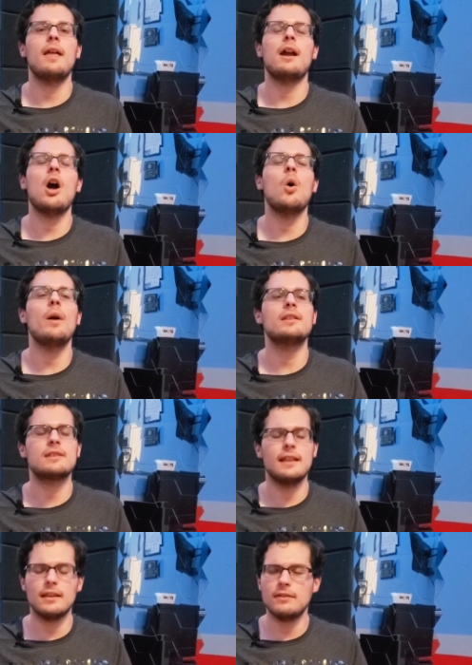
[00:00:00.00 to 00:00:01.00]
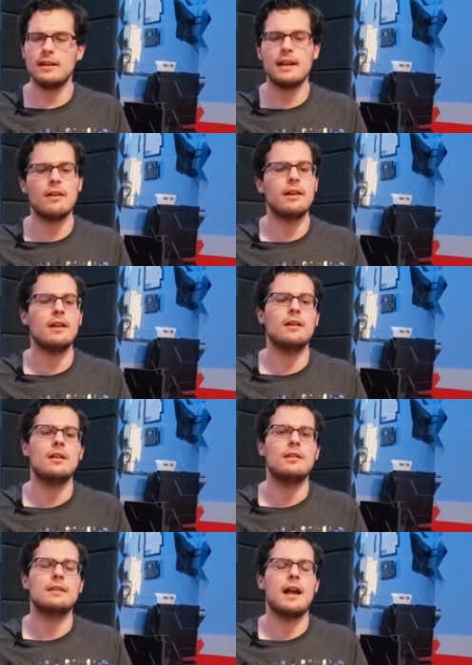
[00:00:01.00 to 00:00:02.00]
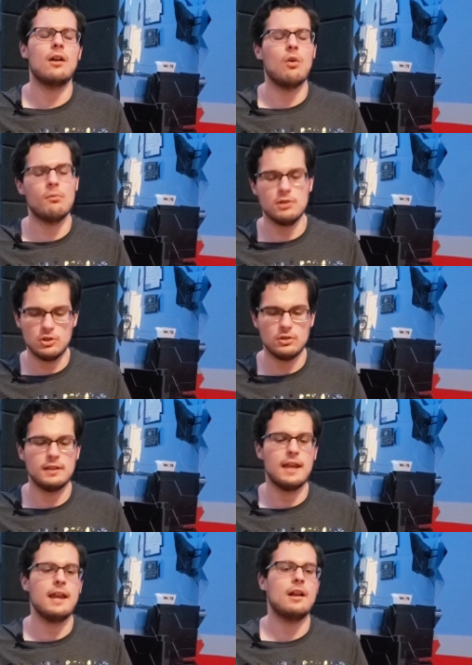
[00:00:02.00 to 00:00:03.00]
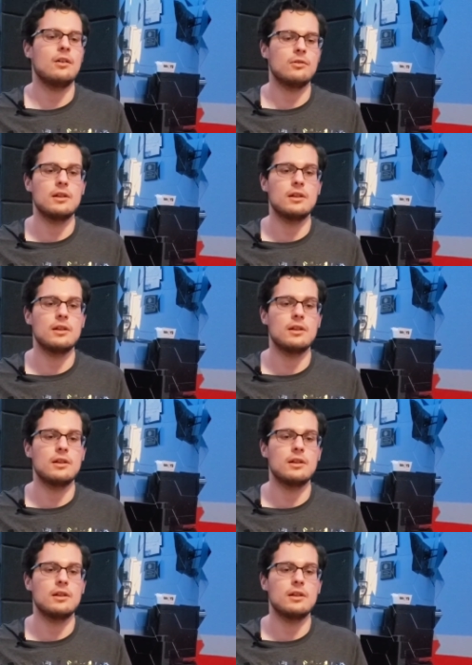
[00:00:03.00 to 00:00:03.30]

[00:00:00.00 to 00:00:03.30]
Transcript: like, oh, it's, they live in an area. Not, oh, I'll meet you at the gate. I'll do